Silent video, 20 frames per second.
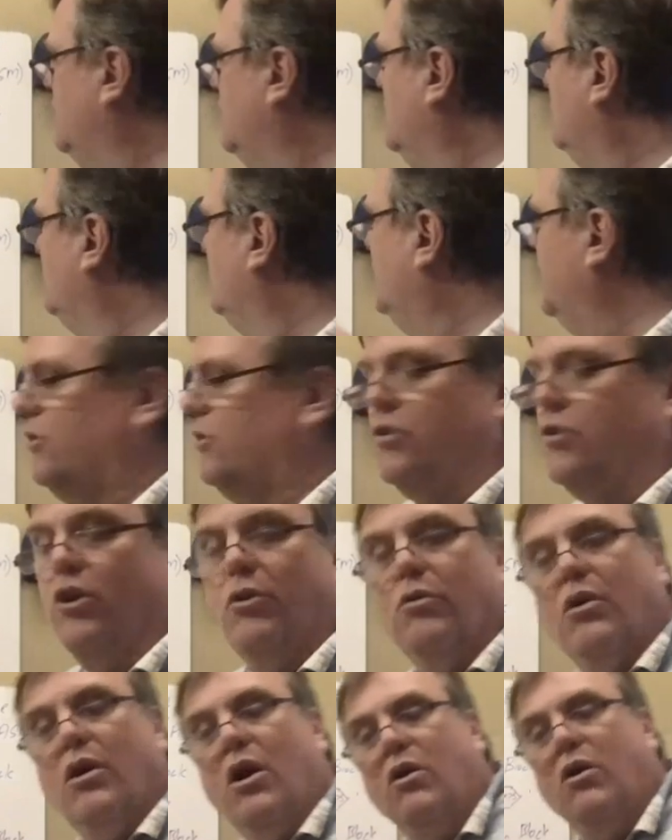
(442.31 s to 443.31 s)
I'll go.
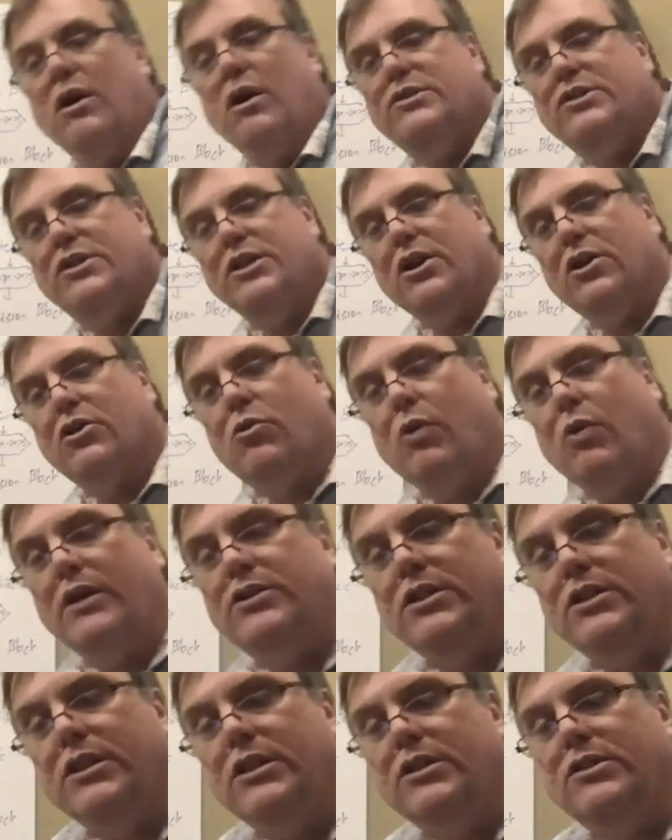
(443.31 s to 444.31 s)
Oh, I see a question
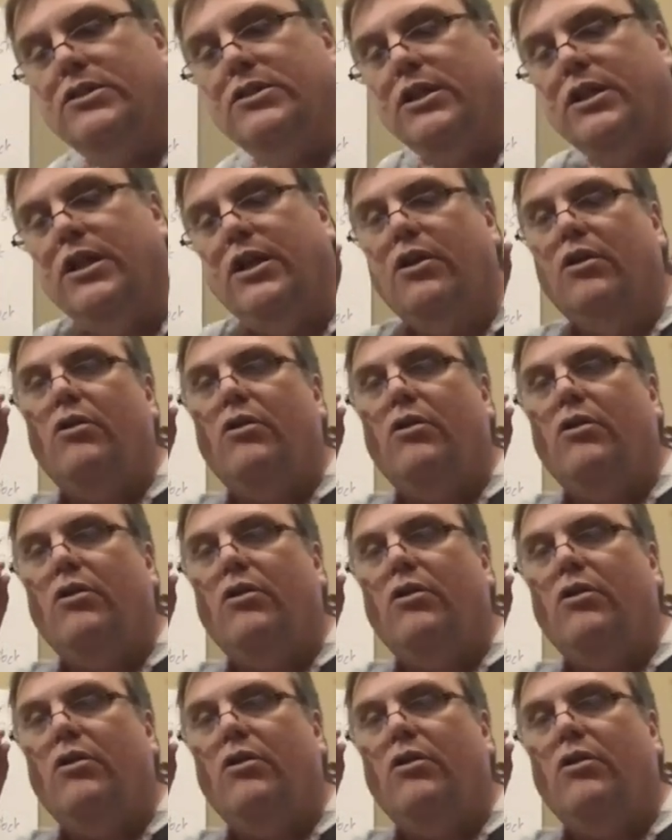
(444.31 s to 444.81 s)
that's in here.